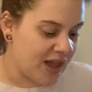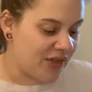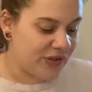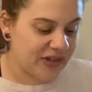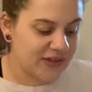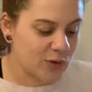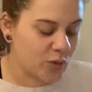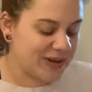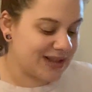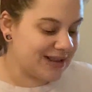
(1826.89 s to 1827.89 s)
Then there will
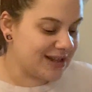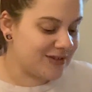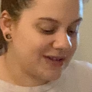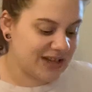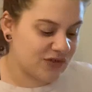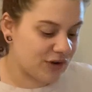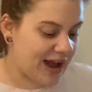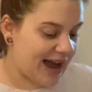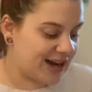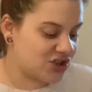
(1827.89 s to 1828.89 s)
be little need for
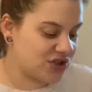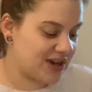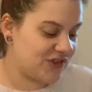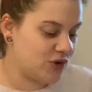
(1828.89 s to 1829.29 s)
action as